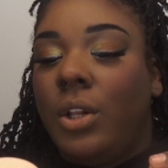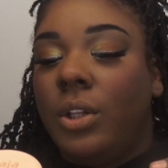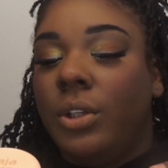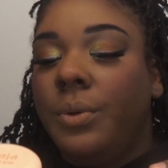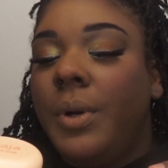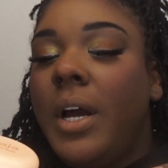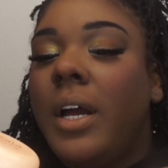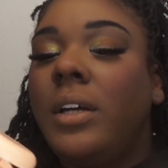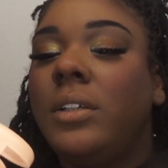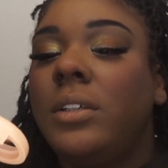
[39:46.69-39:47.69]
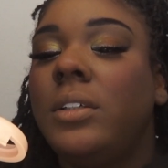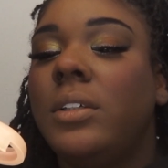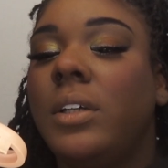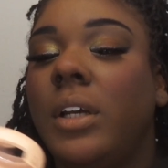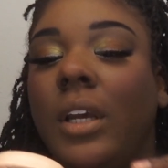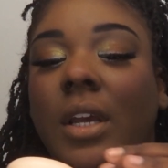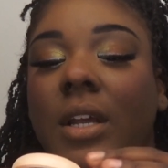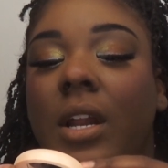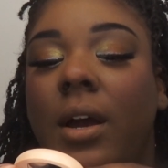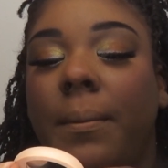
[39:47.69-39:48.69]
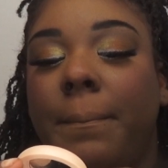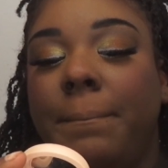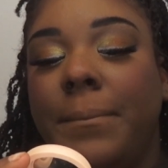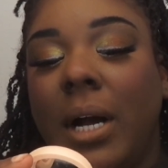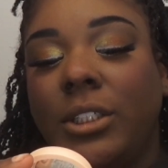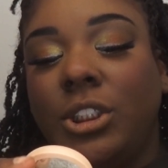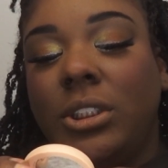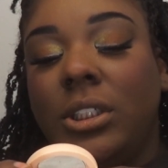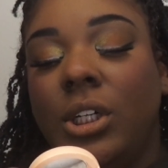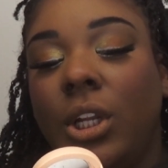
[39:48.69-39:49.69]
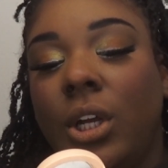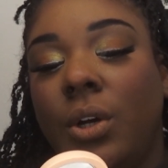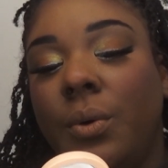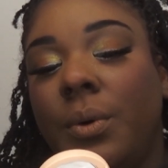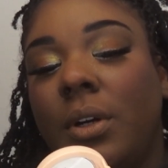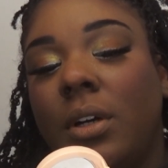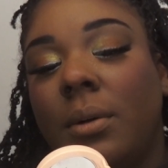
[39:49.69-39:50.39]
Luna in Mochi Glow